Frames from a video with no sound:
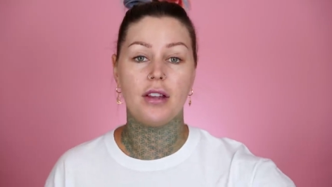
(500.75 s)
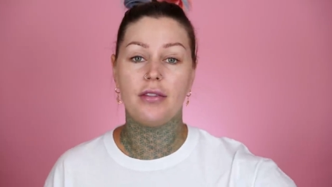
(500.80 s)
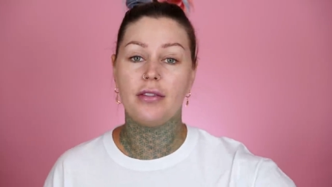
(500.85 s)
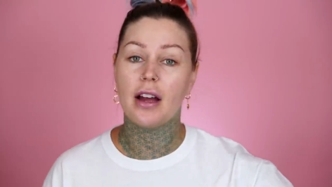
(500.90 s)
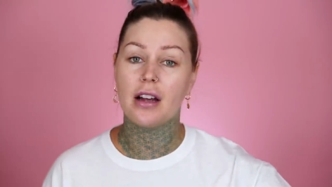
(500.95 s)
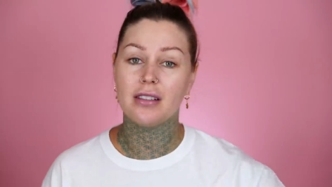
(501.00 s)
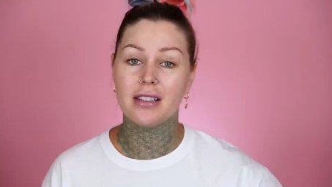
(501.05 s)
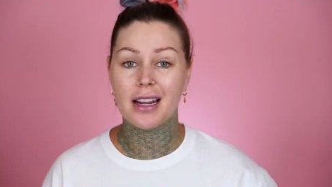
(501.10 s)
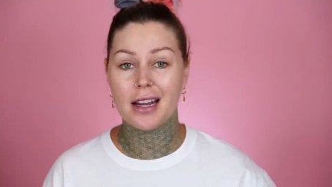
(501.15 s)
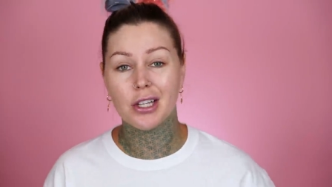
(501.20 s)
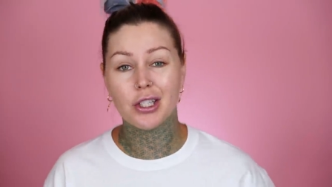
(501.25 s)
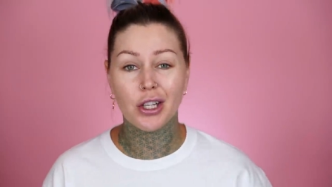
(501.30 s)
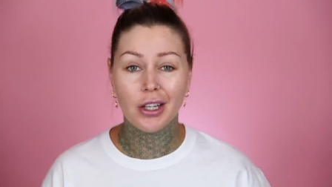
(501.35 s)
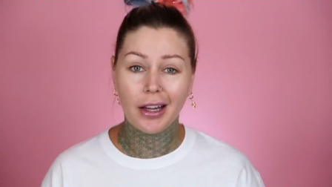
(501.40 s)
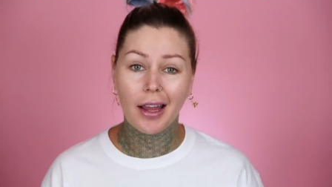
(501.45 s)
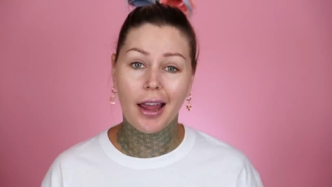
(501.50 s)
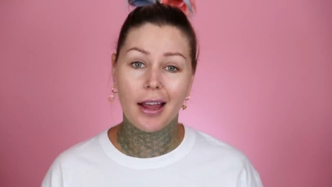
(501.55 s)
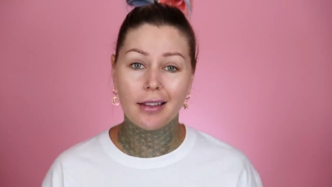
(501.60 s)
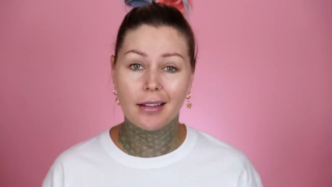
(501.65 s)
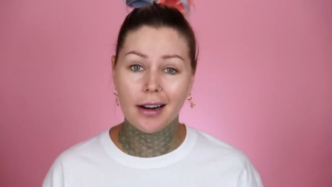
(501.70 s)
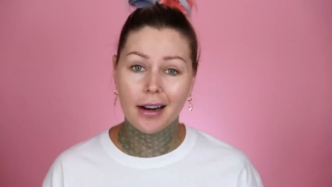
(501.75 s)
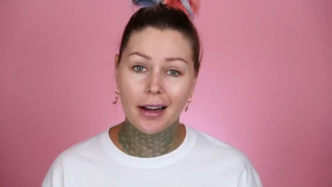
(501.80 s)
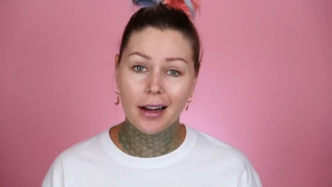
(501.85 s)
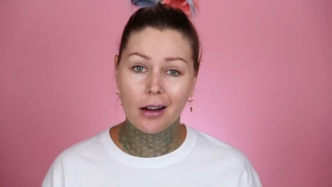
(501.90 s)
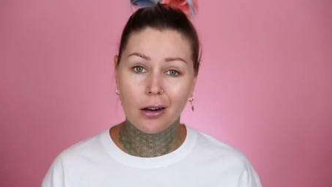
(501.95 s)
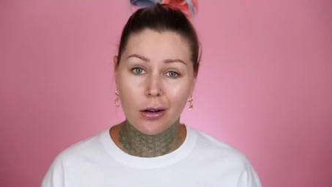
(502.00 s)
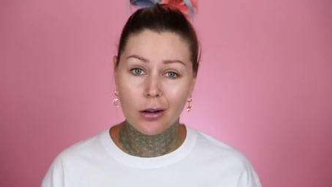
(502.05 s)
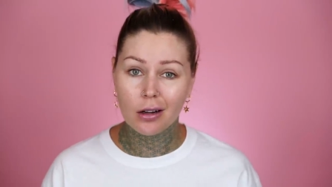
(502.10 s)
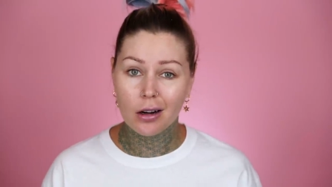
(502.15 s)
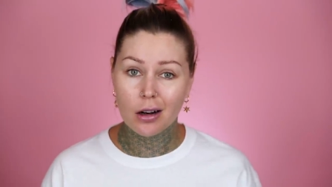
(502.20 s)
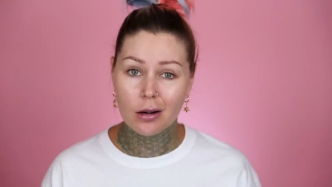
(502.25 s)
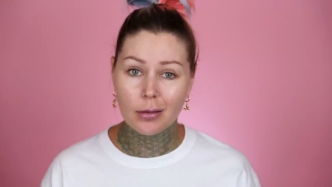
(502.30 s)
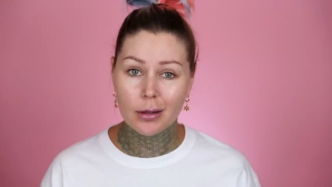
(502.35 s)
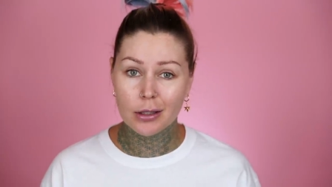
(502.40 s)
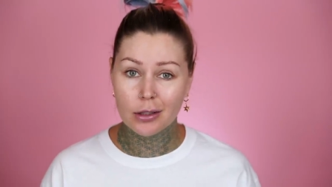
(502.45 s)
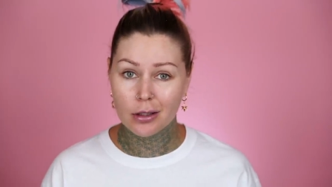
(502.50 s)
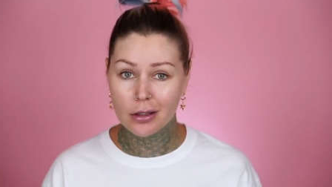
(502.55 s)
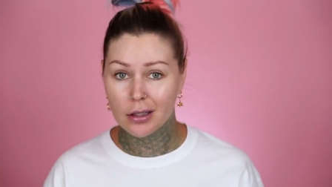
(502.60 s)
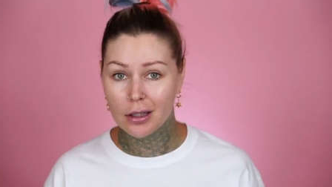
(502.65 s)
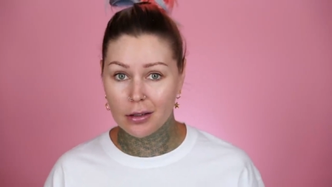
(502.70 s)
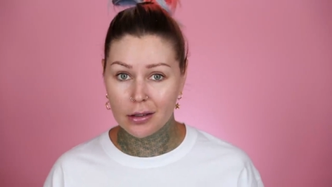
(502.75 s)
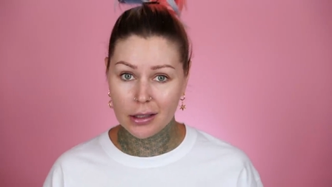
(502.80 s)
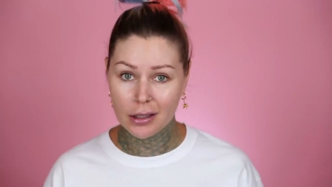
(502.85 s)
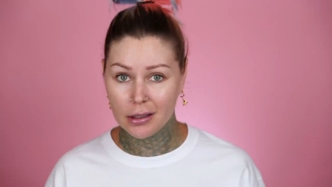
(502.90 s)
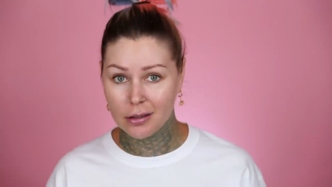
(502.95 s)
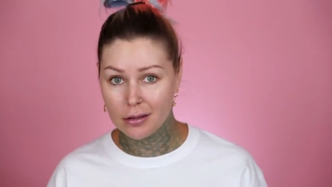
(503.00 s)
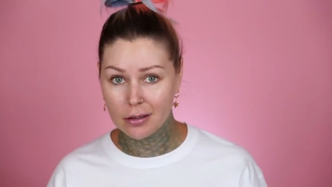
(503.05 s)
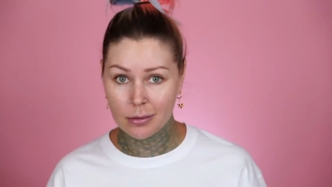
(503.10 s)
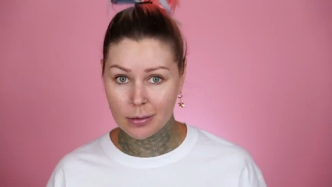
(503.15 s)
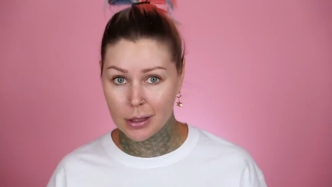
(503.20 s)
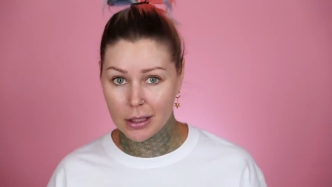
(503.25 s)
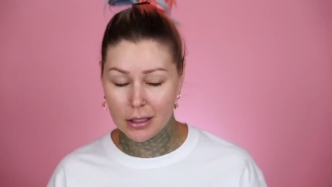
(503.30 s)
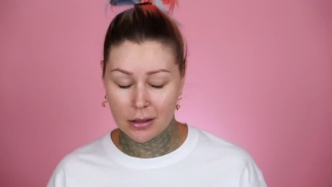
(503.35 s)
the foundation gang that I got going on in my drawer down here, you know what